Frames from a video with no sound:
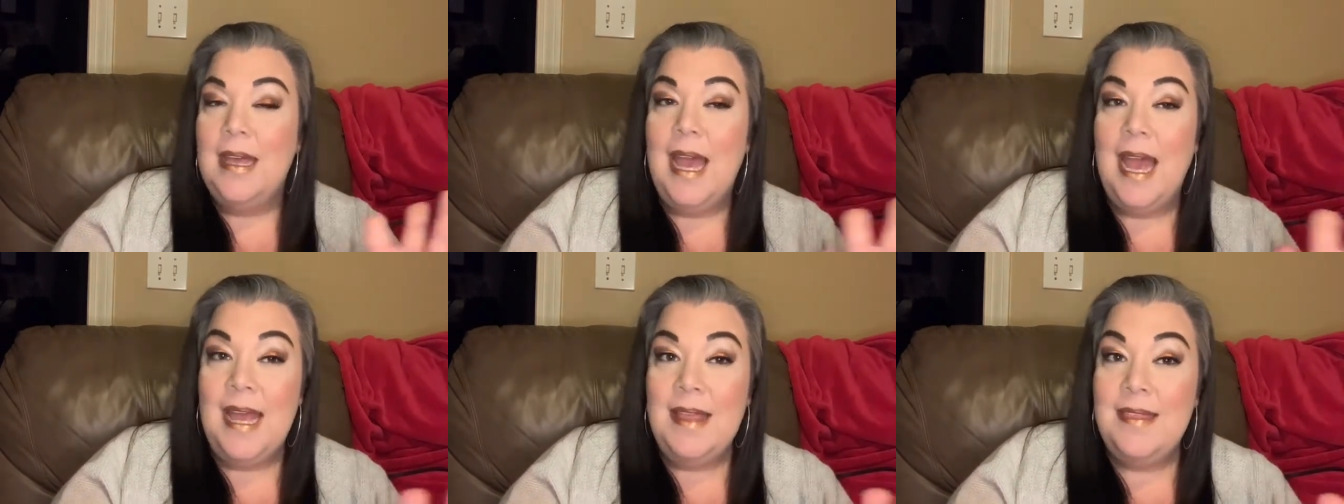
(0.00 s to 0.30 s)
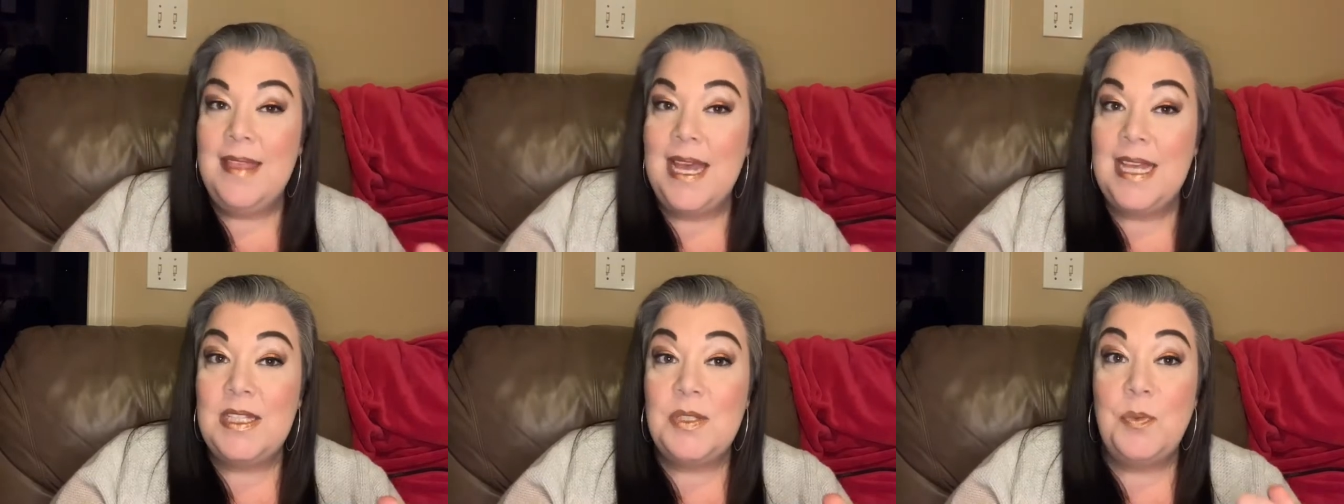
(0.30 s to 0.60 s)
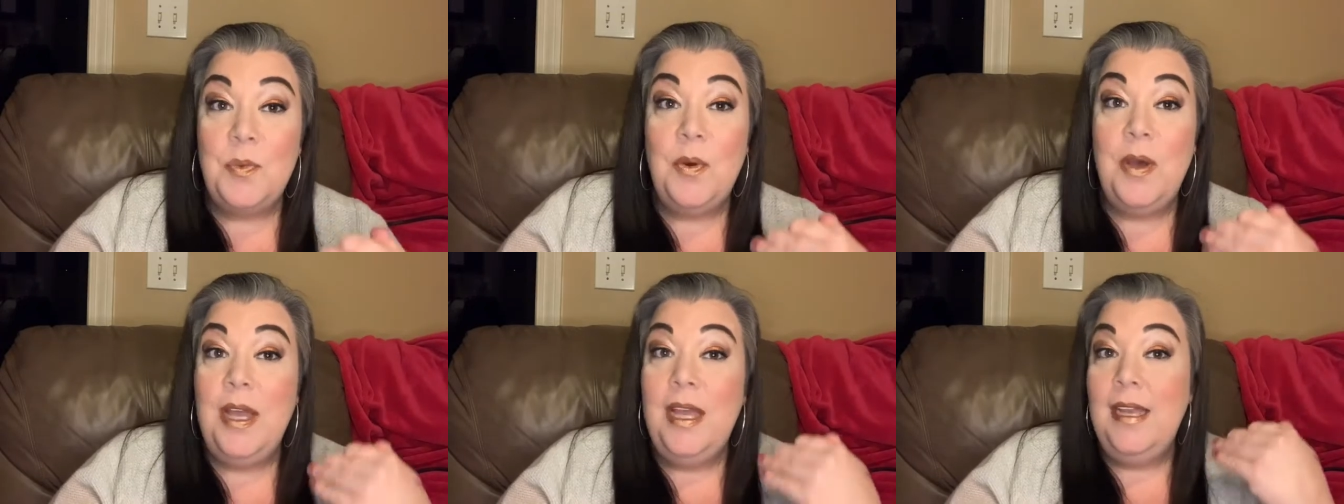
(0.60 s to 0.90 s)
And that's
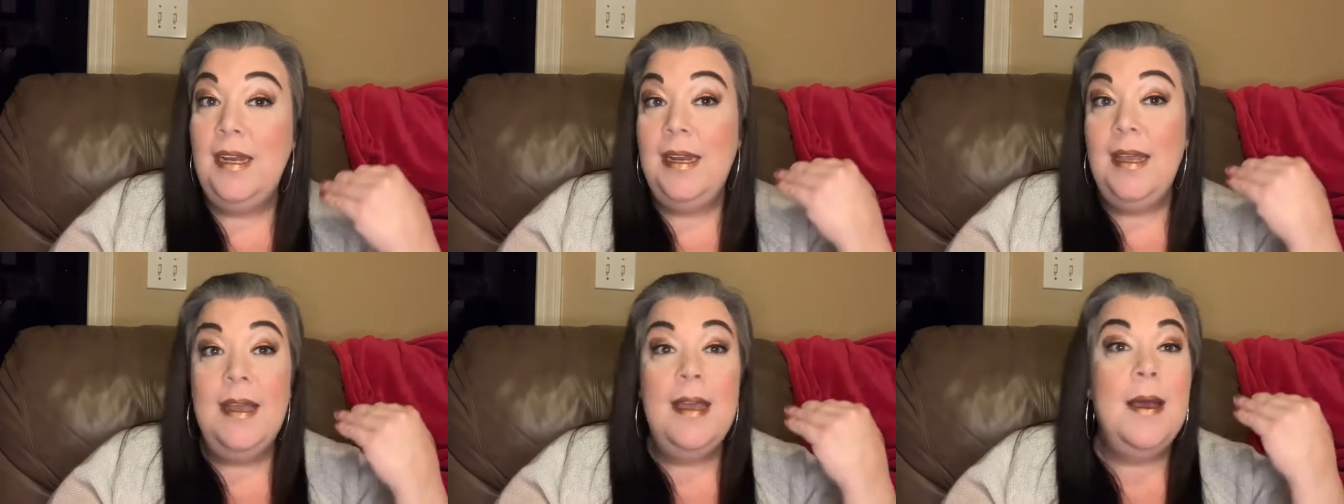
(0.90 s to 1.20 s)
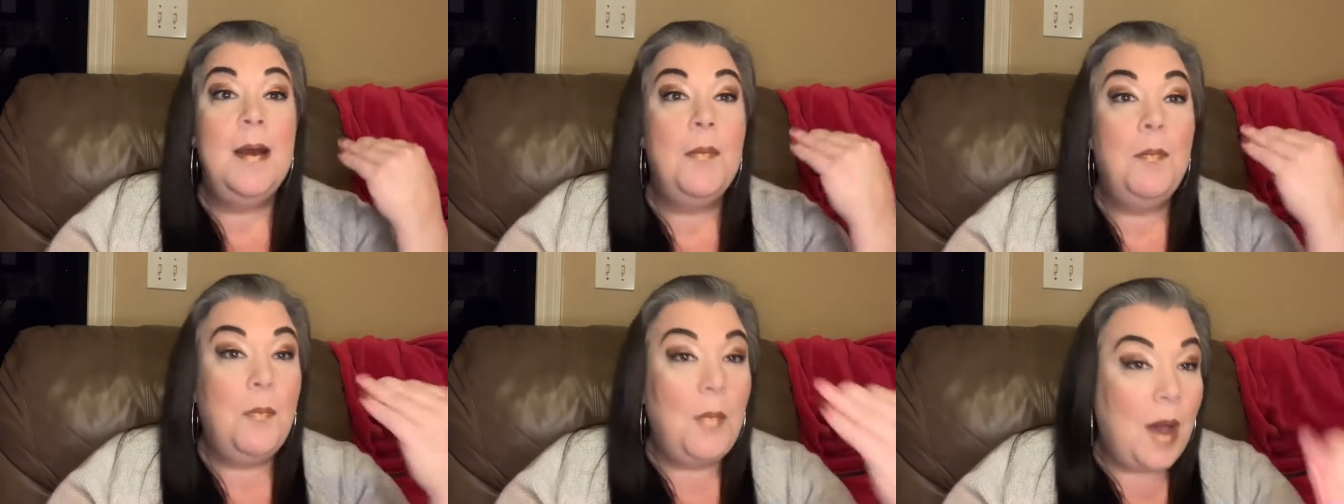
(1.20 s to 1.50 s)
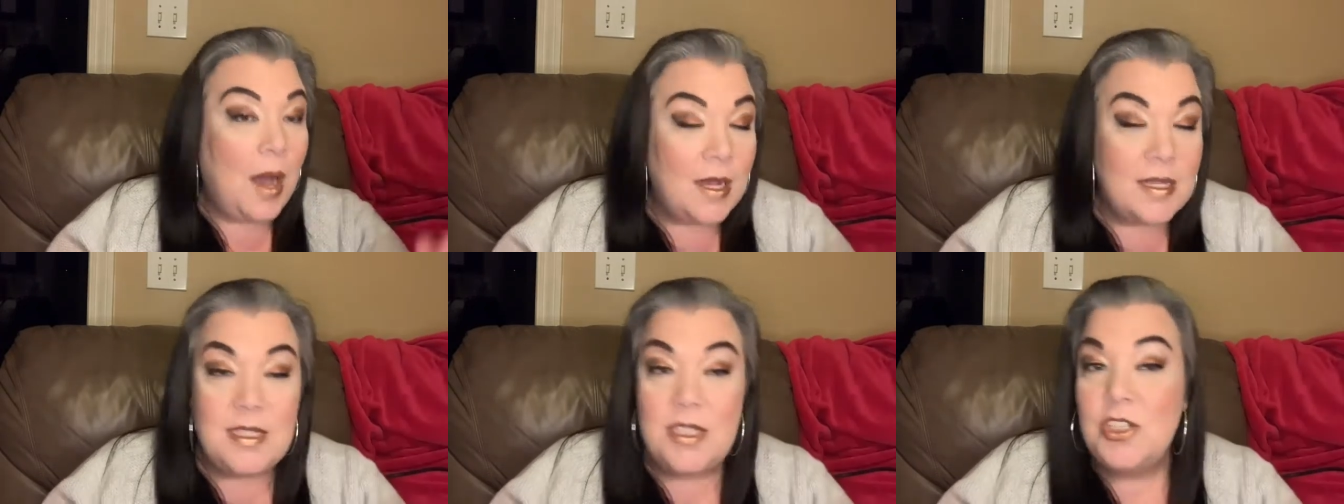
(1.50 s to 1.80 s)
what
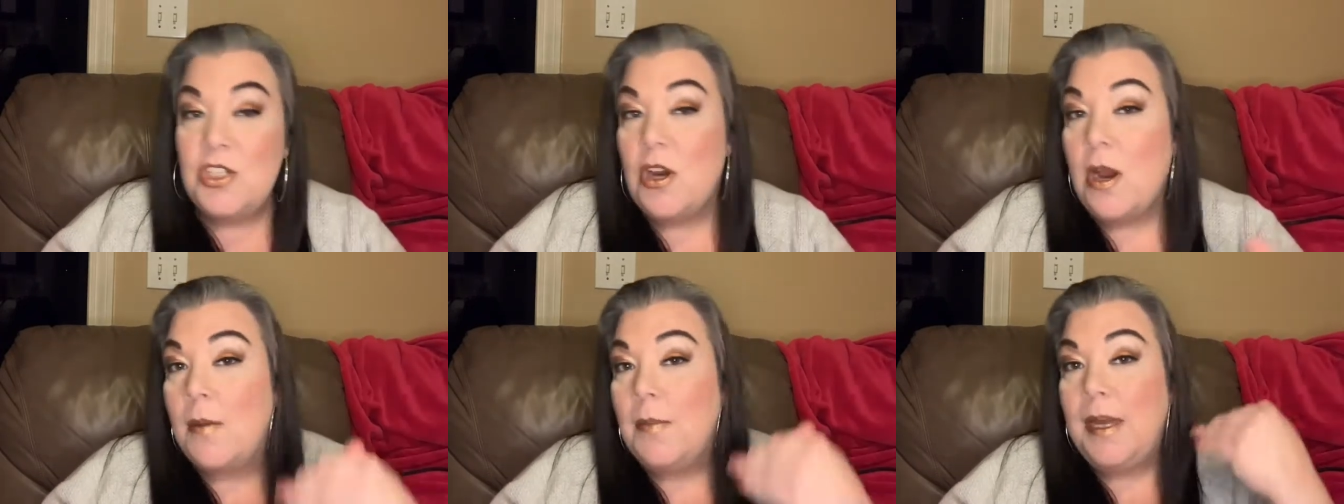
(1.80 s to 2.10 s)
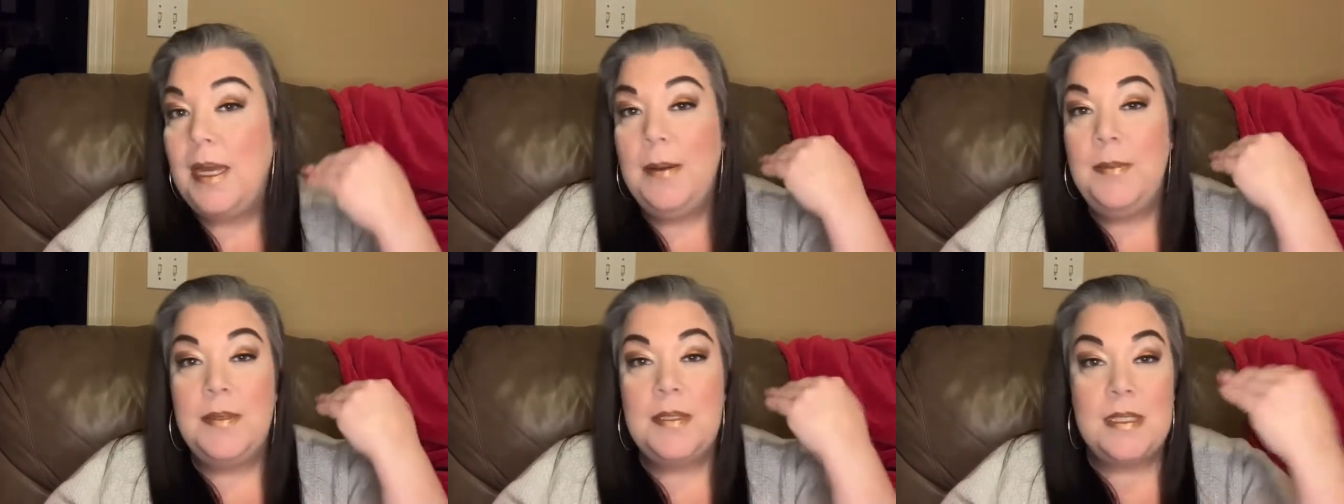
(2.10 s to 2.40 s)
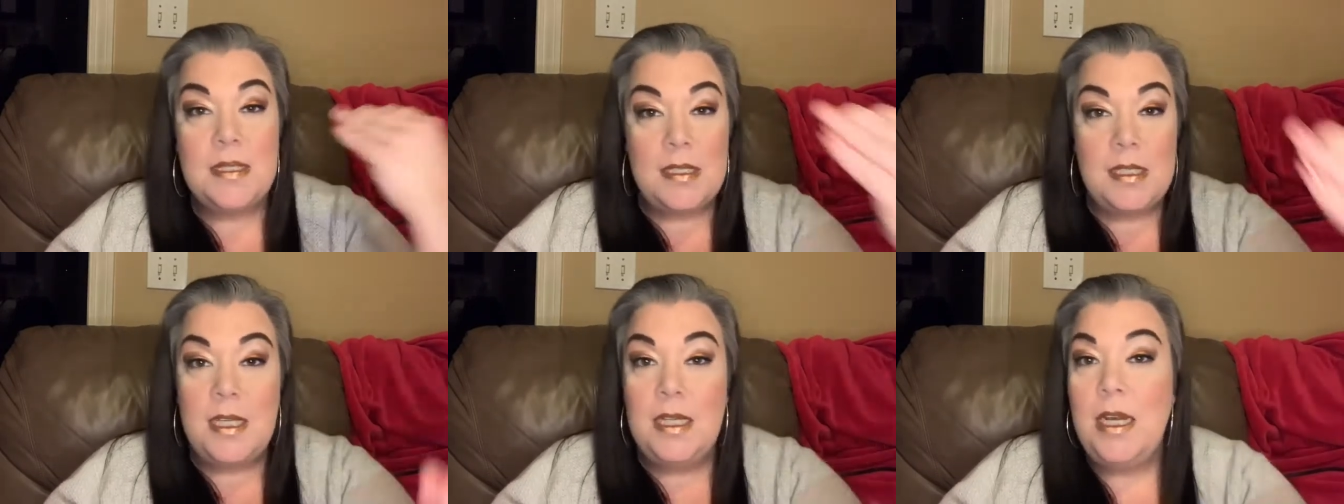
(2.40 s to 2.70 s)
BoxyCharm keeps,
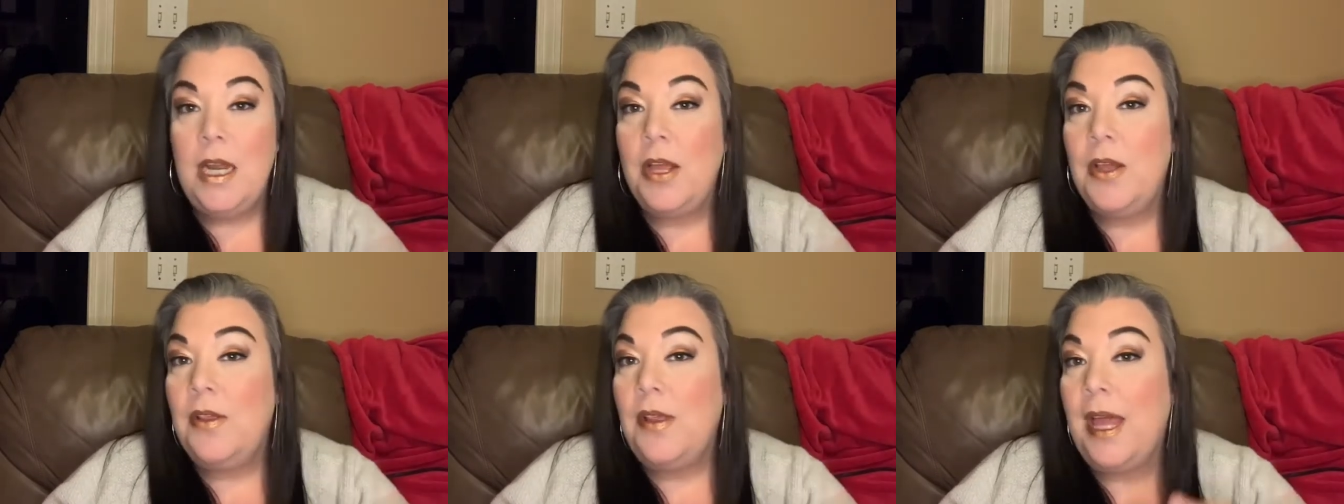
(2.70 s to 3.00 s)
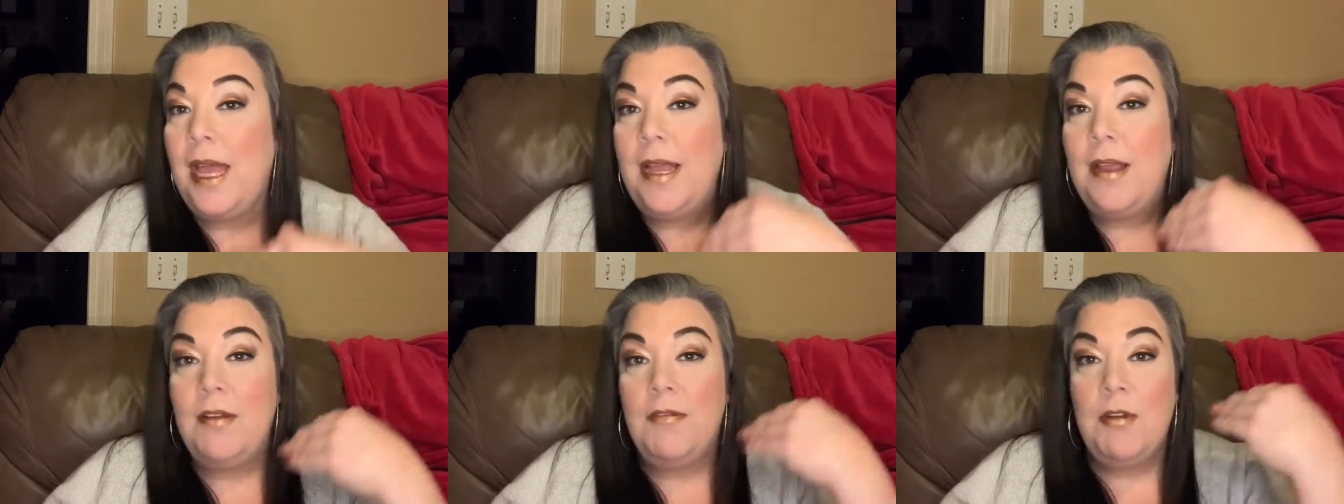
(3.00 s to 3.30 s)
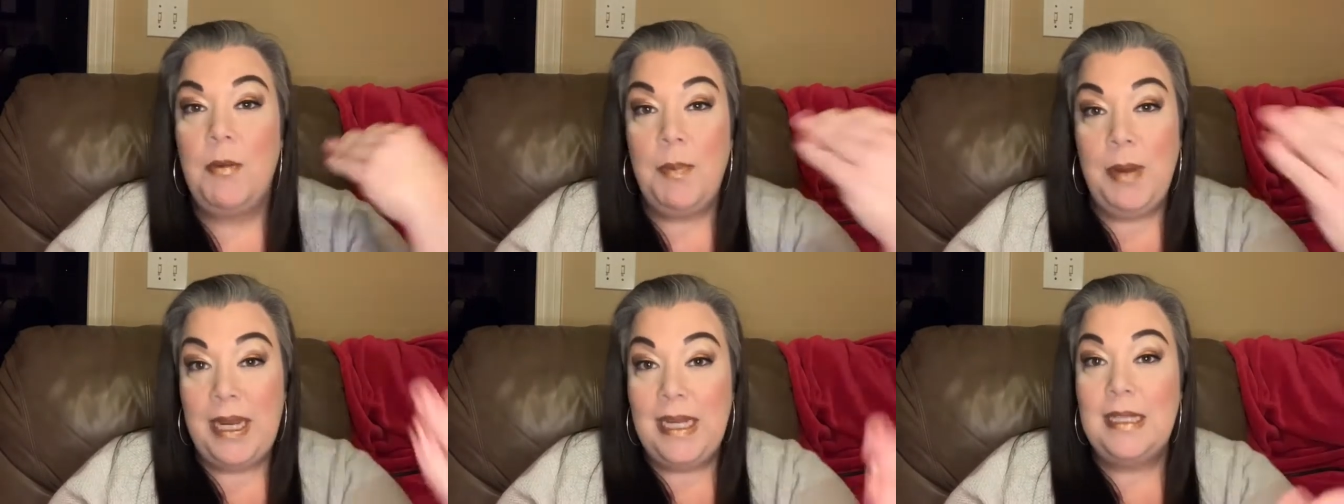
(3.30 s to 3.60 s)
you know, like
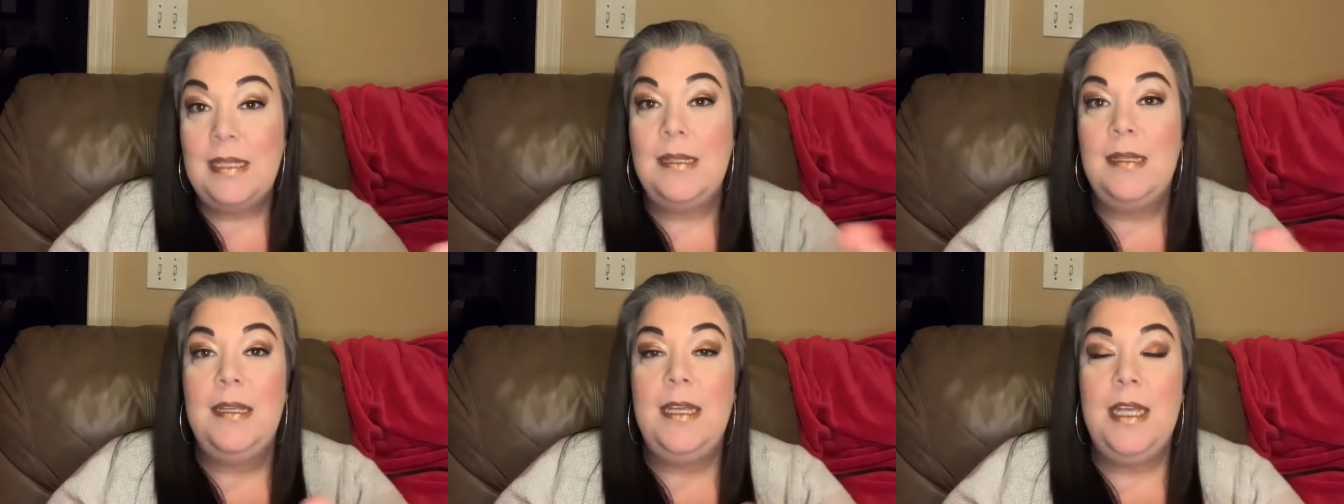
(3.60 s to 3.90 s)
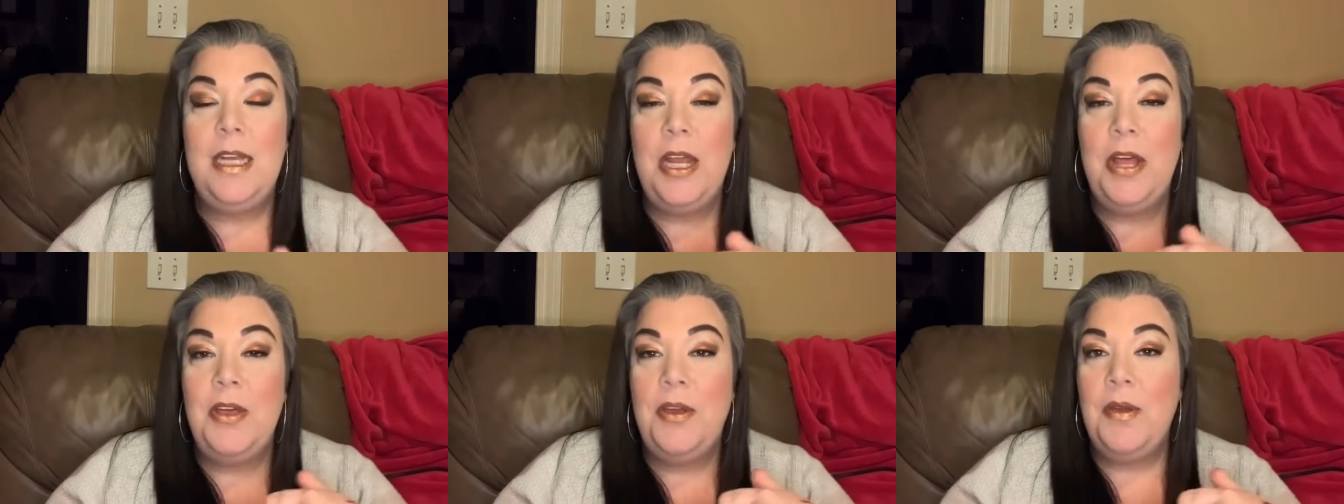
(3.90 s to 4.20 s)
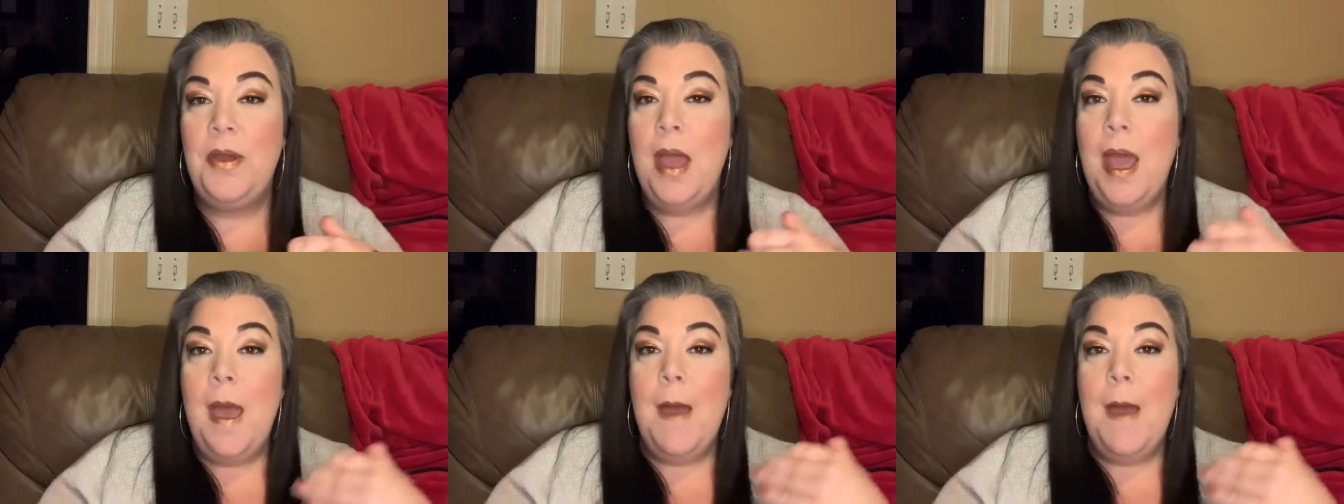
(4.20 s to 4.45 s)
repeating, you know,